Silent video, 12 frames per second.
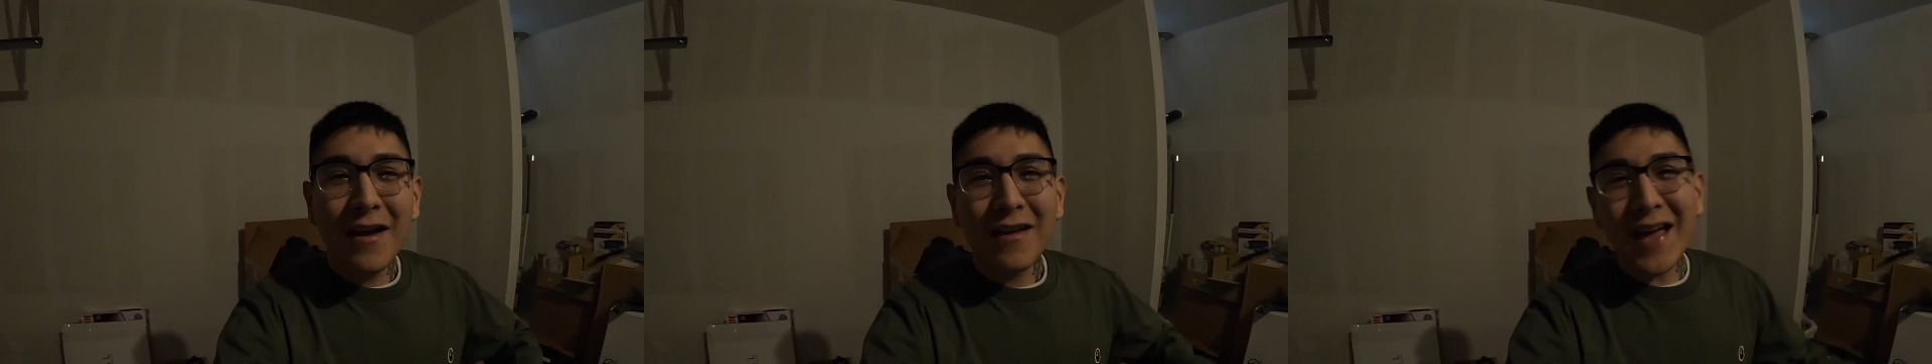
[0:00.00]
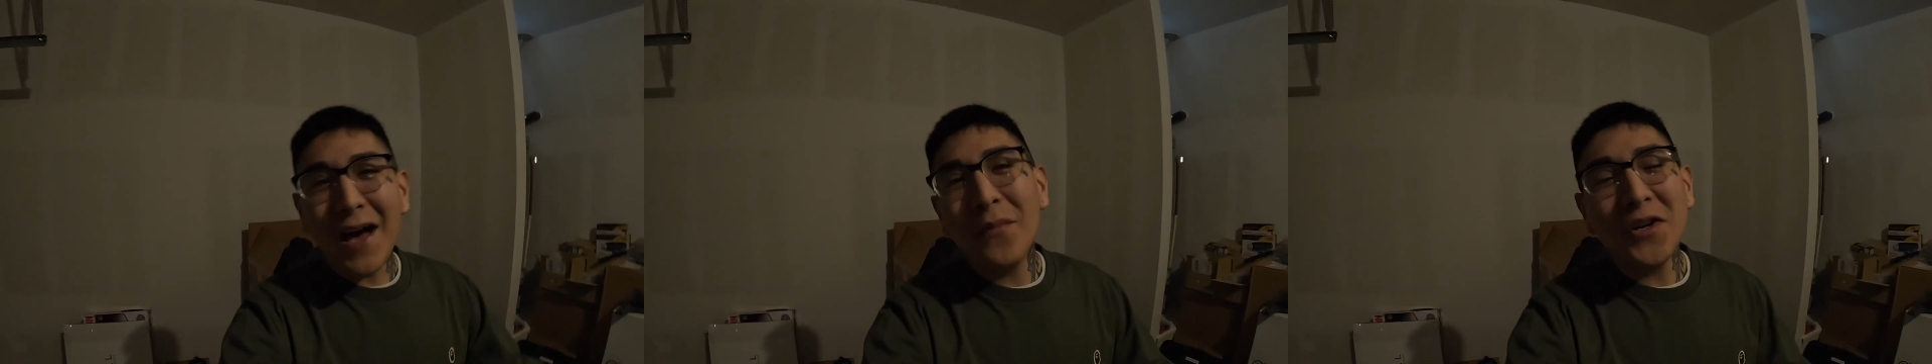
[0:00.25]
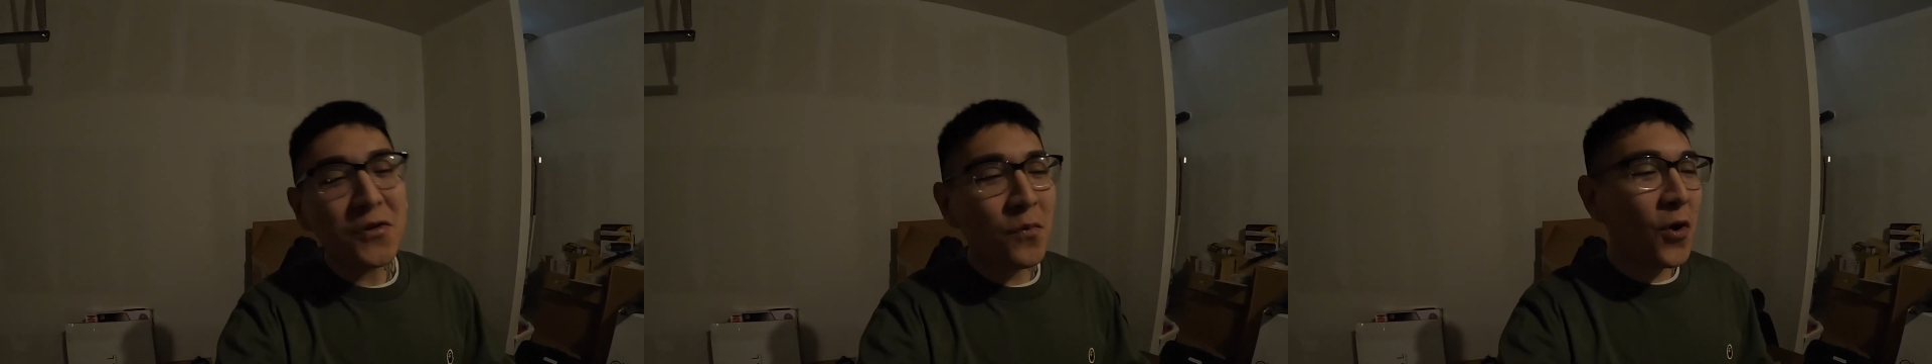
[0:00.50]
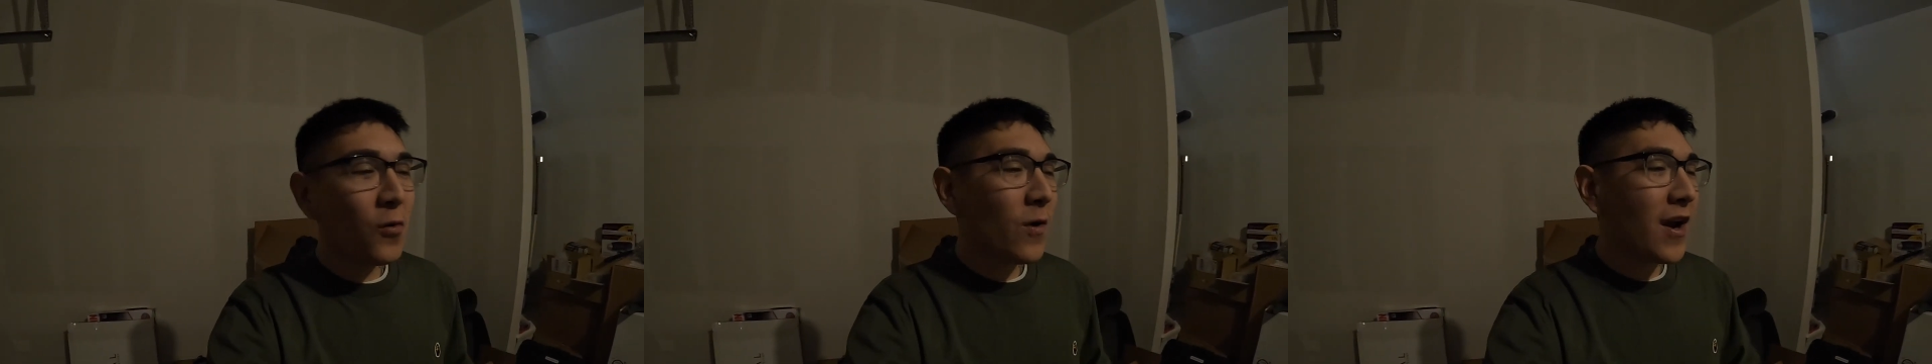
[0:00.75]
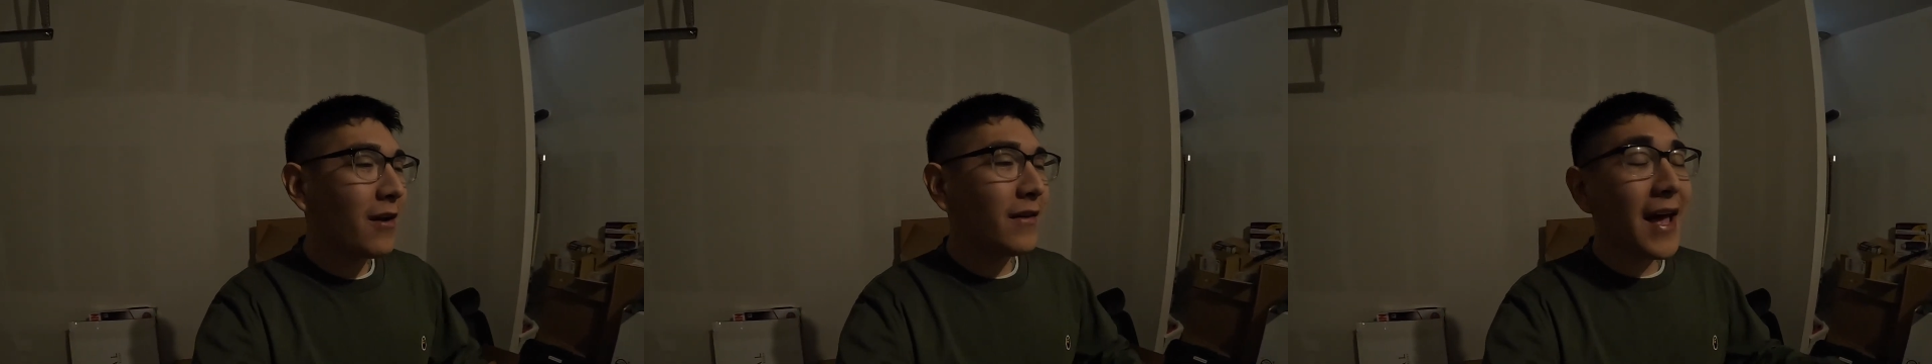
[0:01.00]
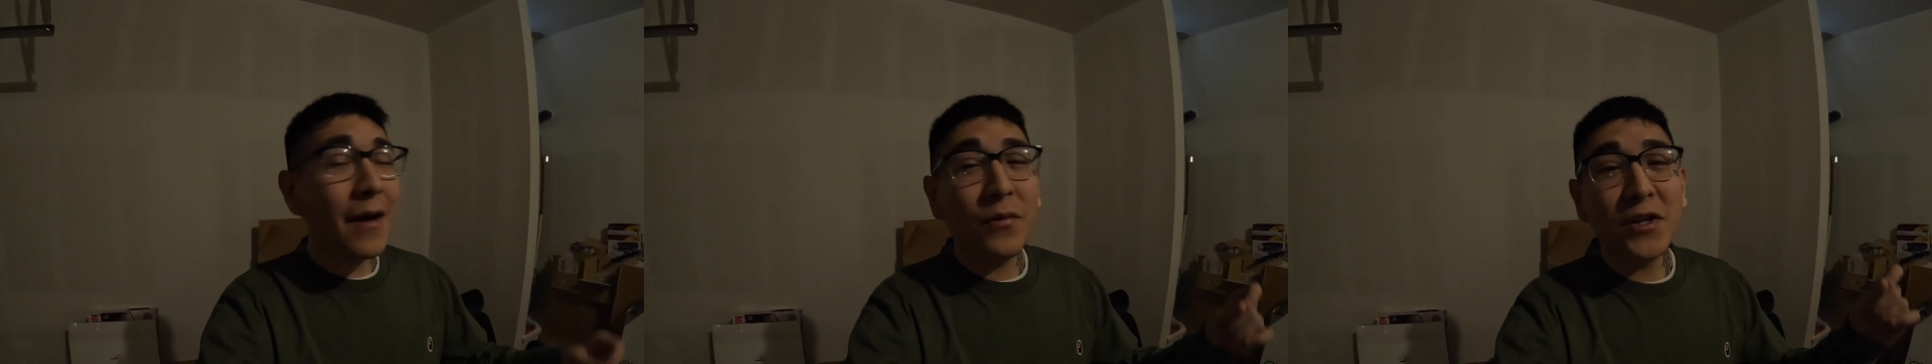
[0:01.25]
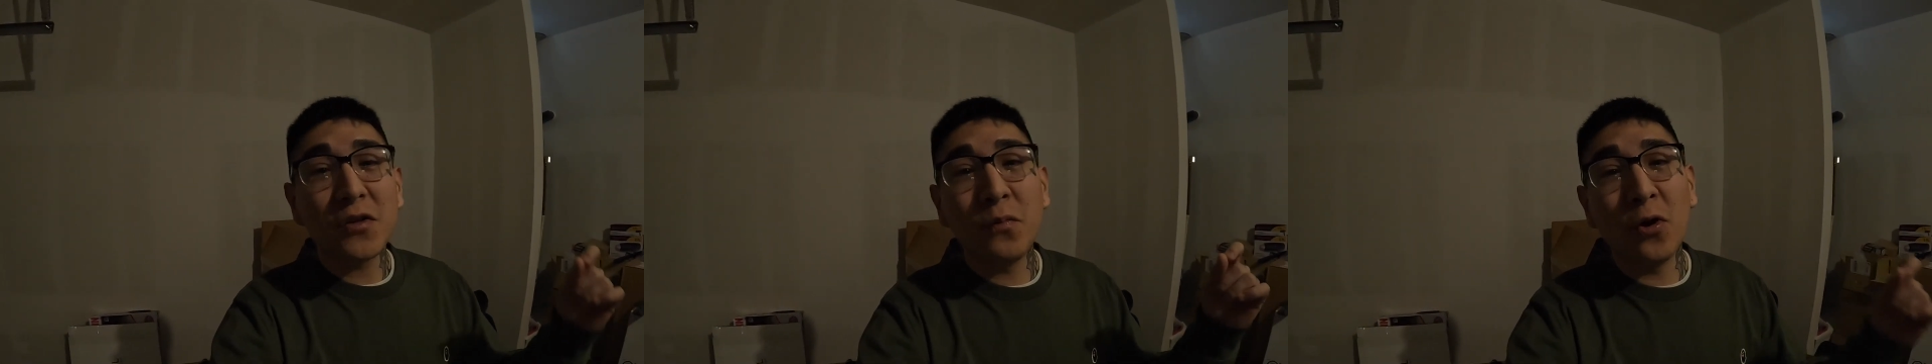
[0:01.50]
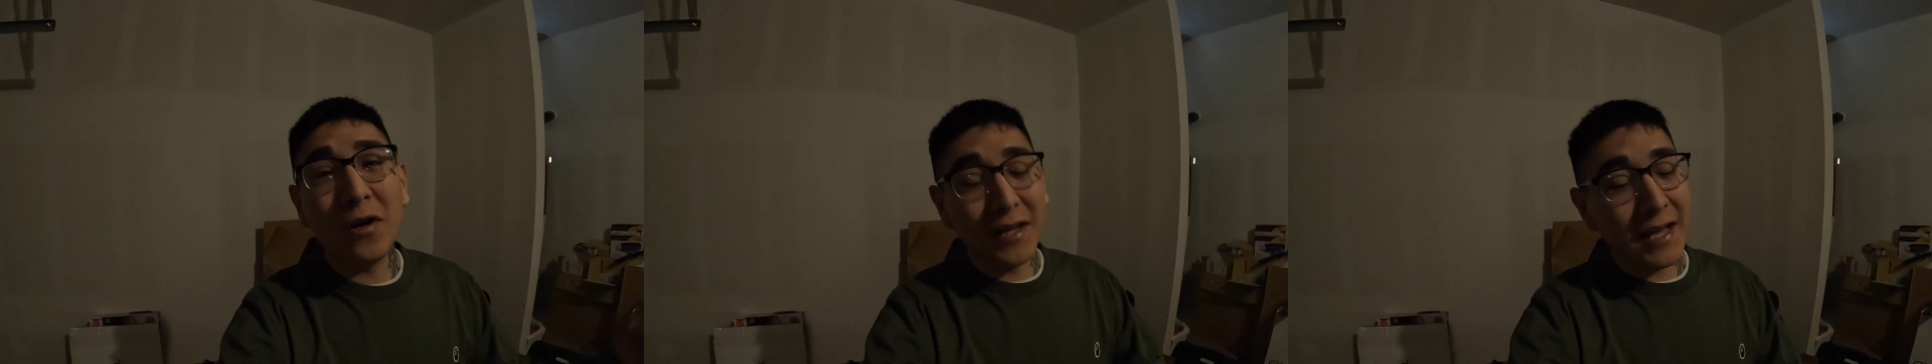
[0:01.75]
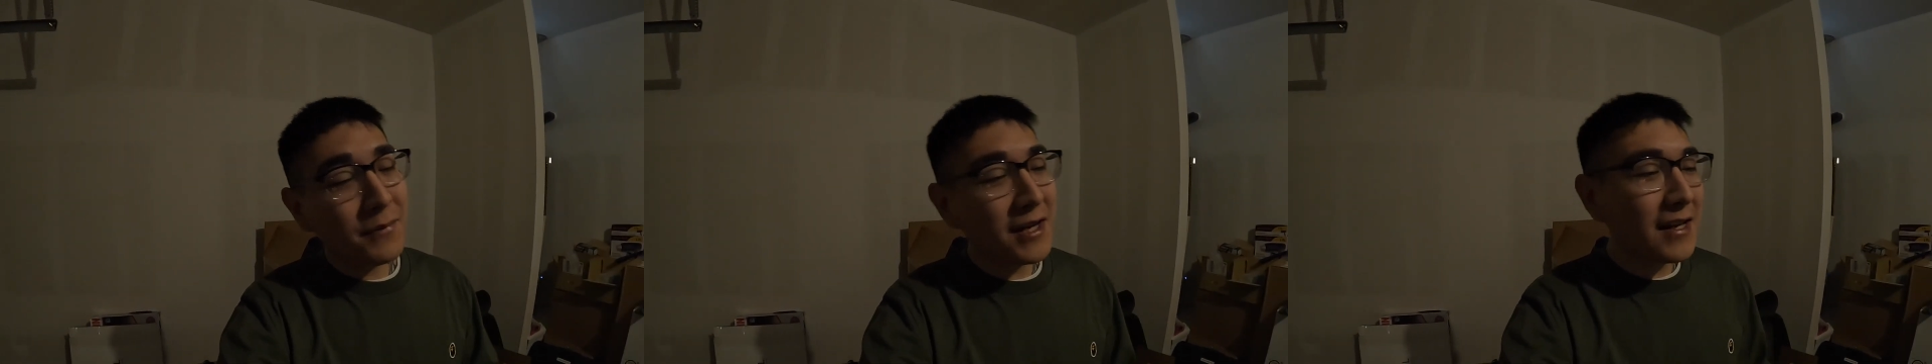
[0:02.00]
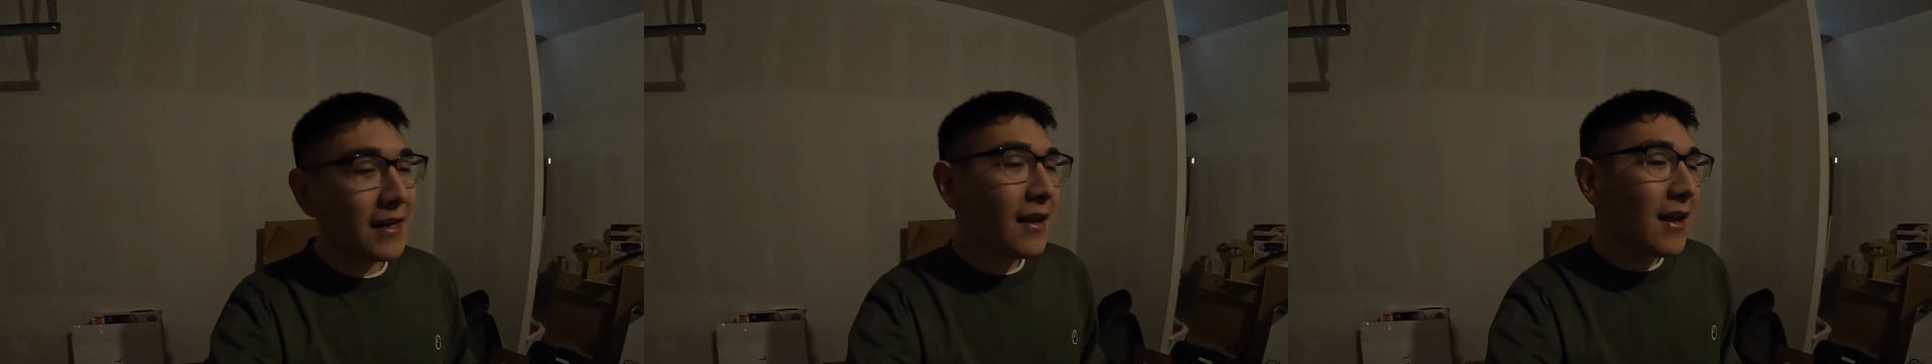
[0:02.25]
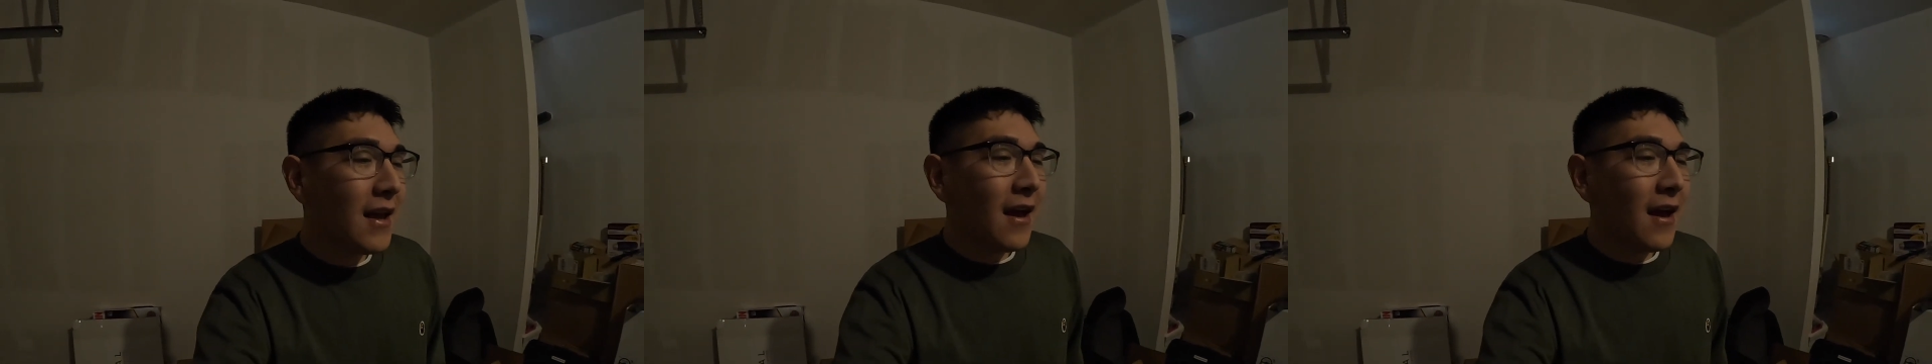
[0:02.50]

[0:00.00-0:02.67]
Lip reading: that much more rare and that much more limited.